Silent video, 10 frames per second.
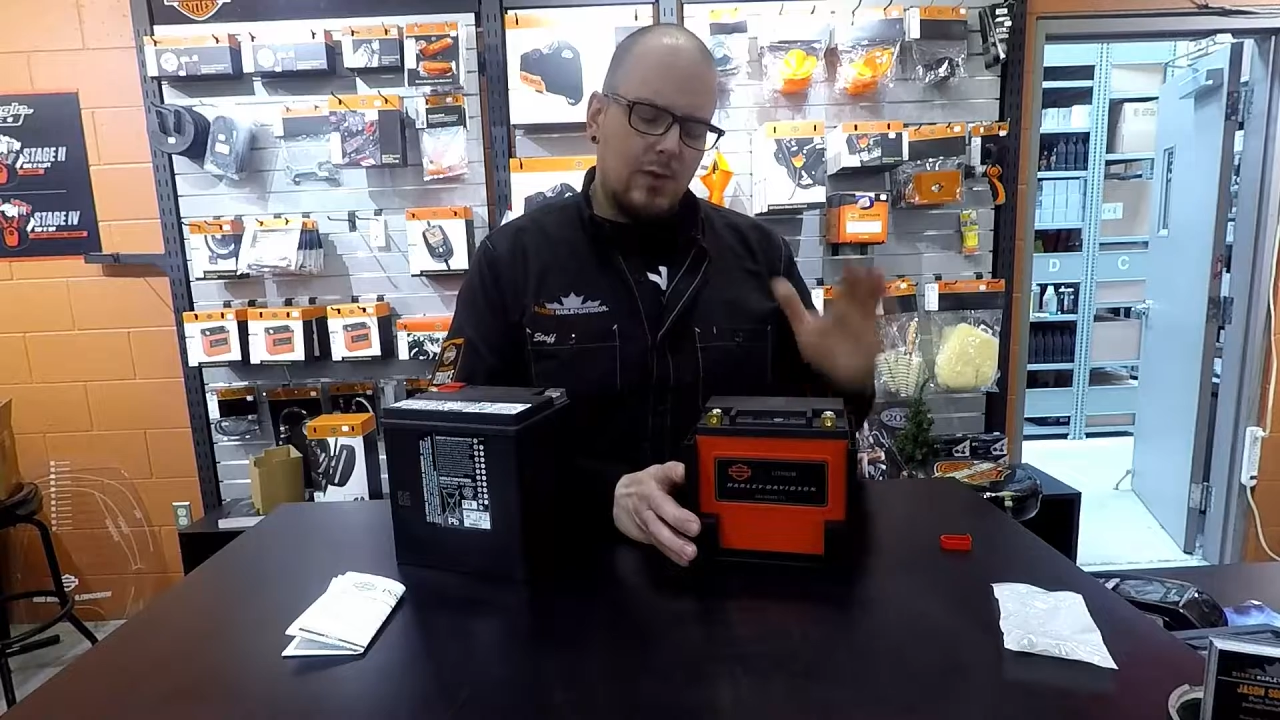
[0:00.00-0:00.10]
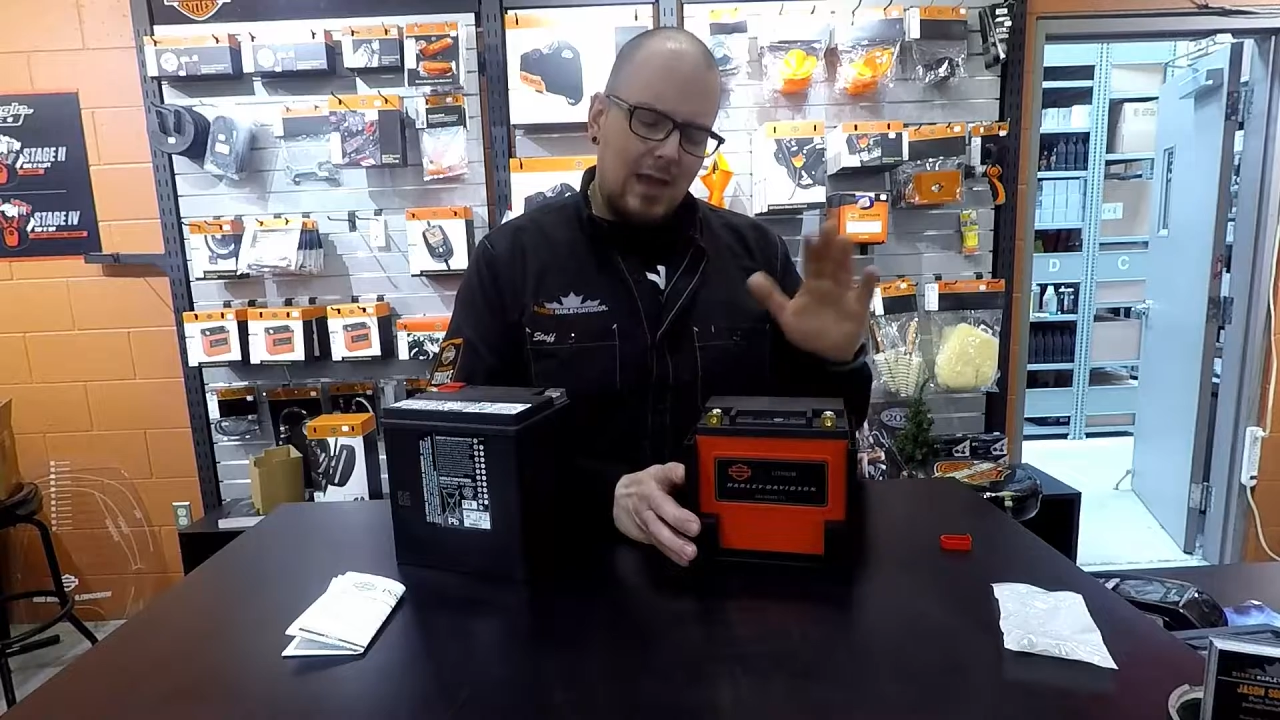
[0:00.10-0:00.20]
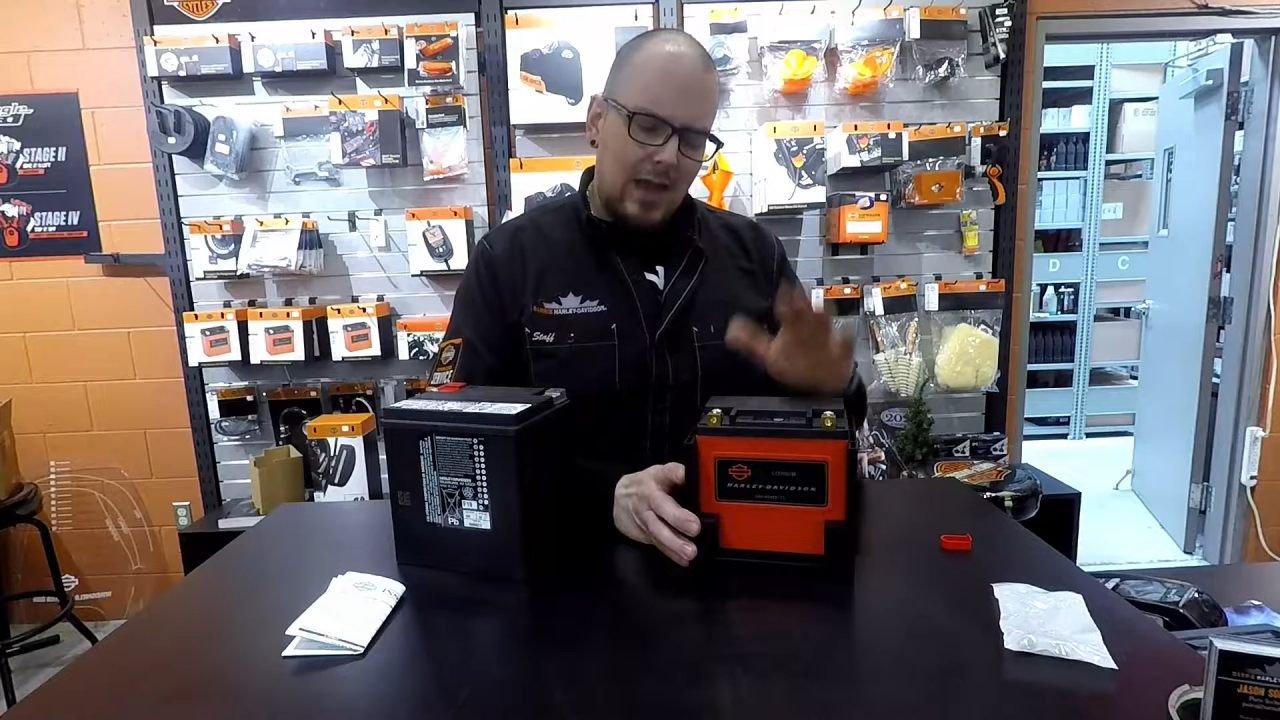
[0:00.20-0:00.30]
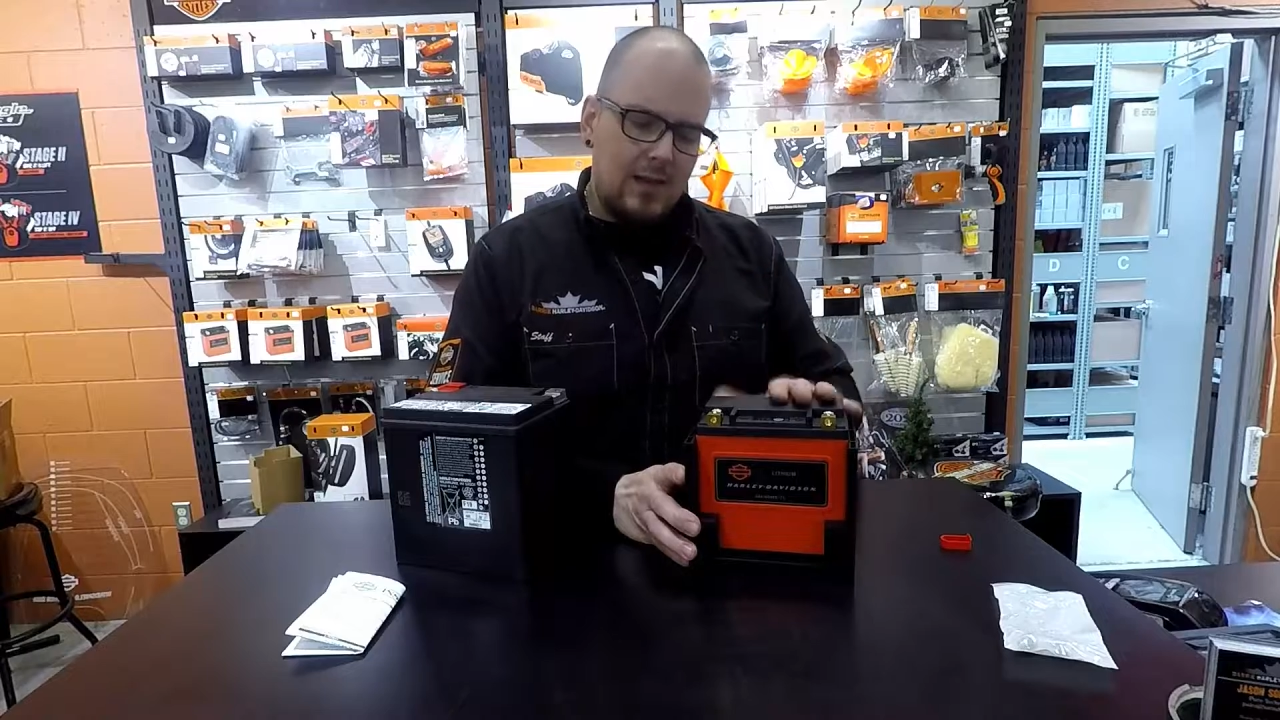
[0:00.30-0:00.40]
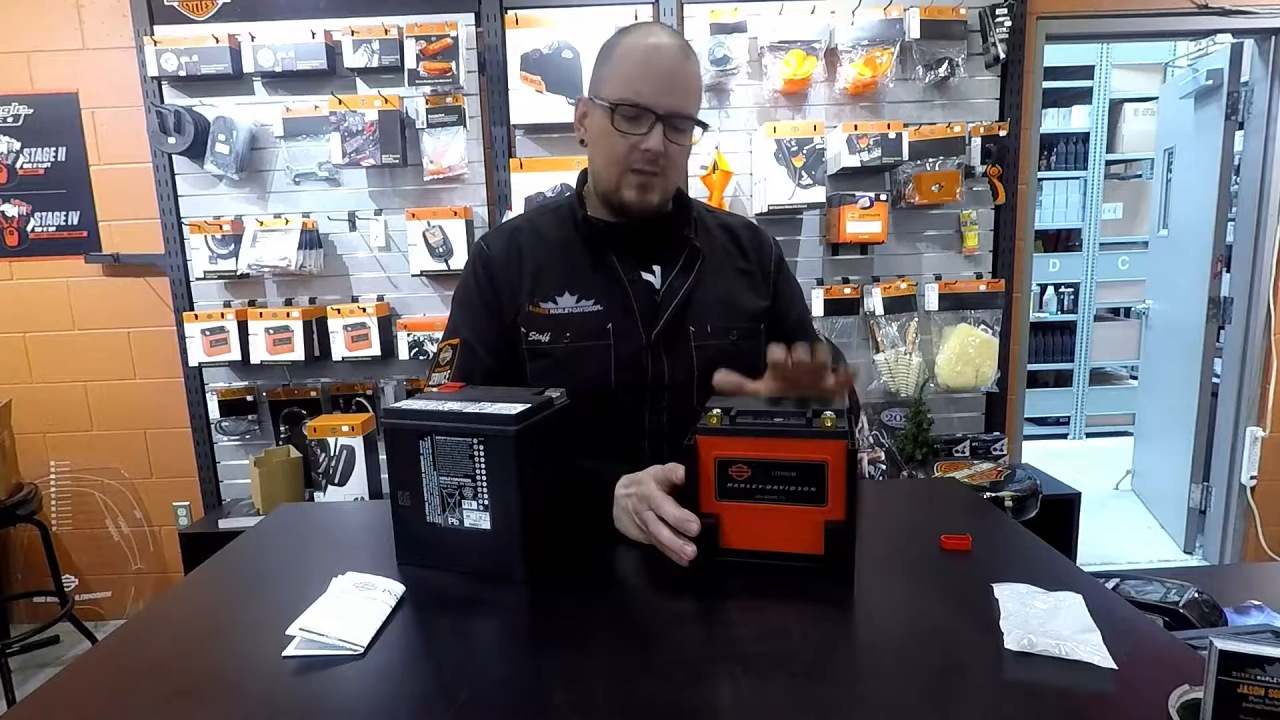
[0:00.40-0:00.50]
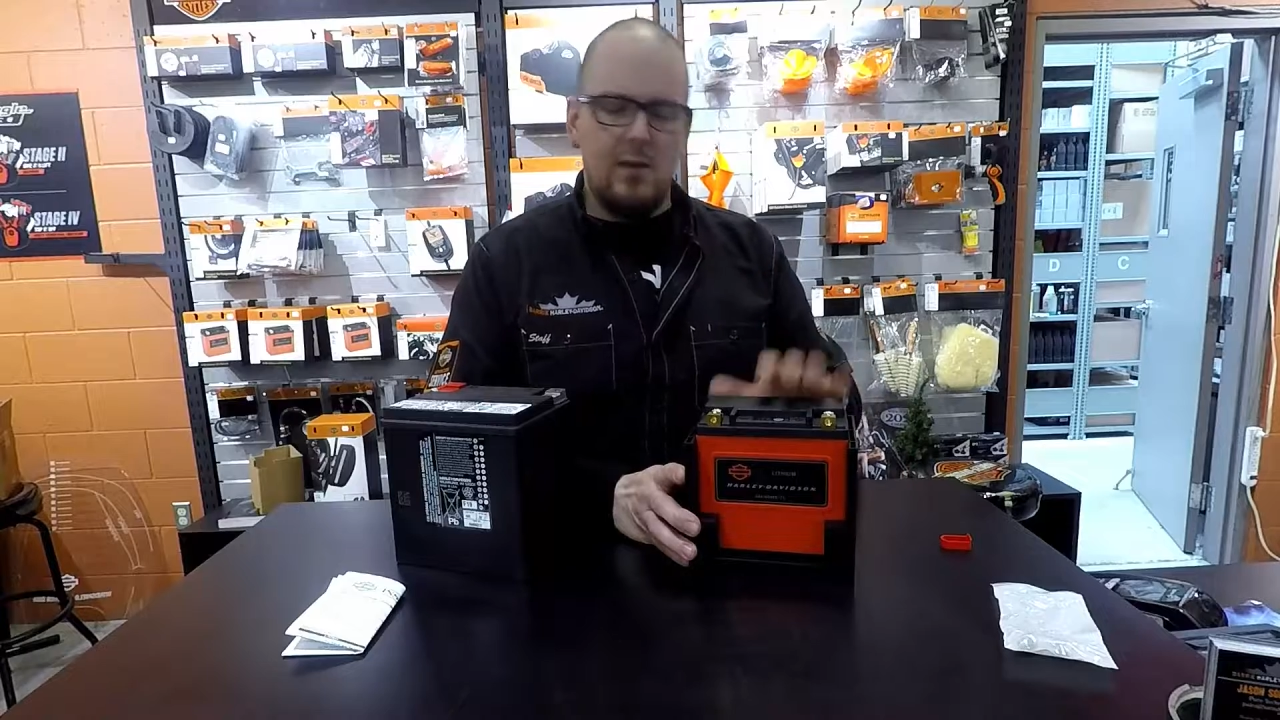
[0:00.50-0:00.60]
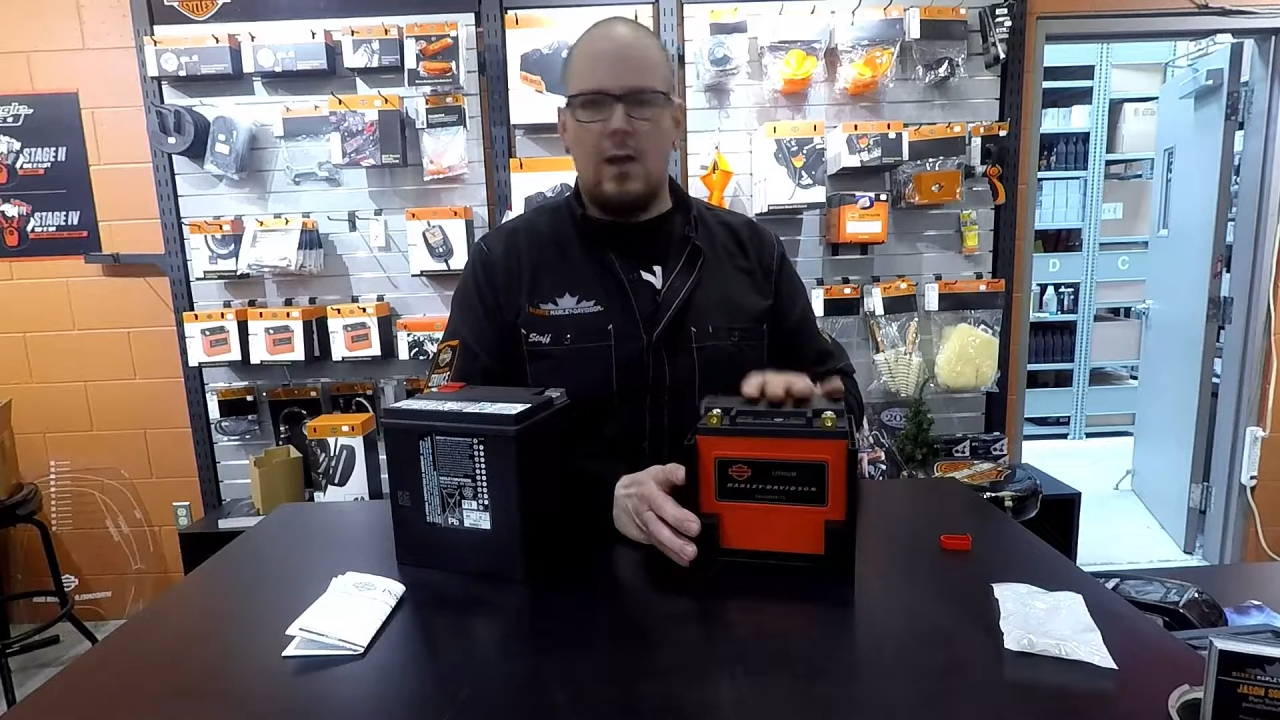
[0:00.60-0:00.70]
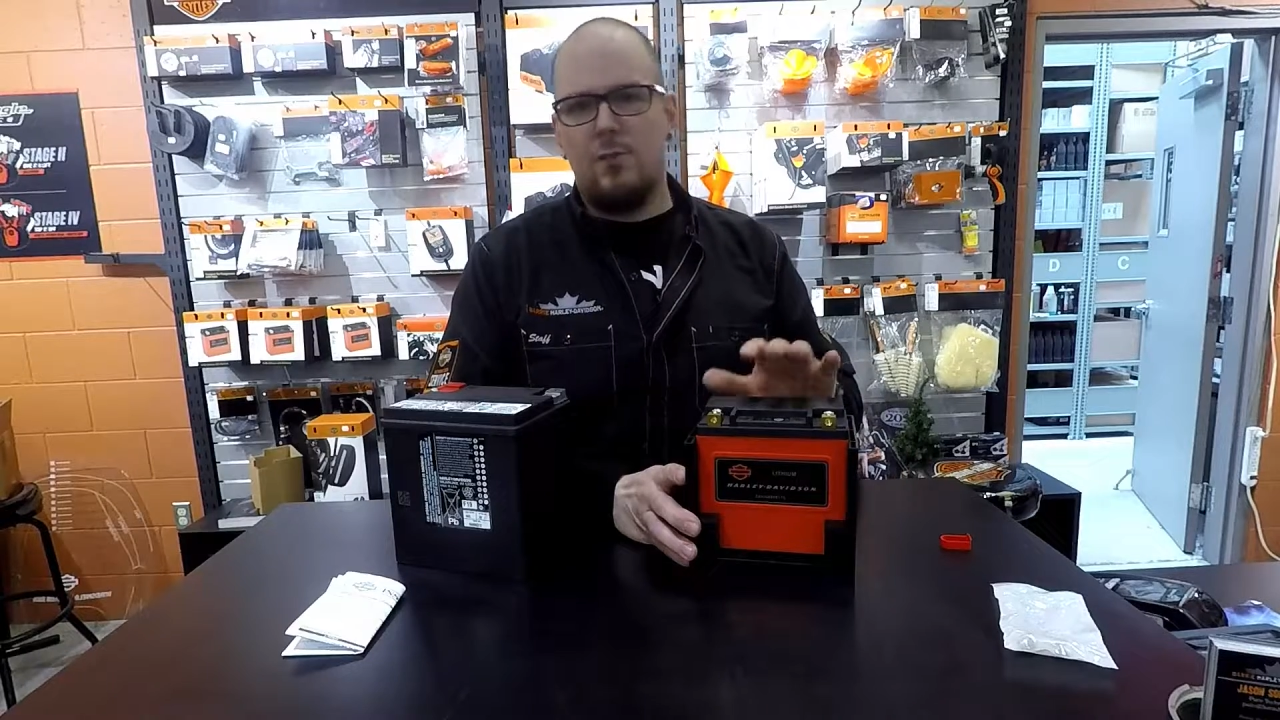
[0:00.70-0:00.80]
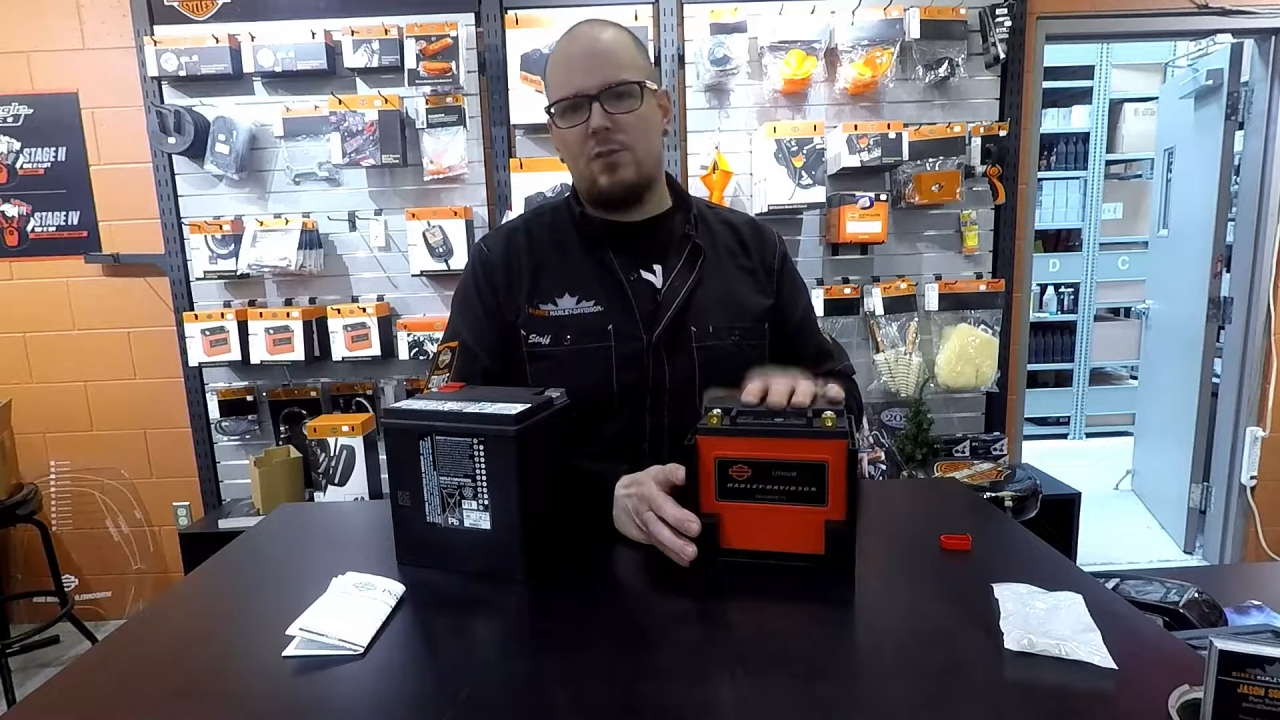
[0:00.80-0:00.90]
But anytime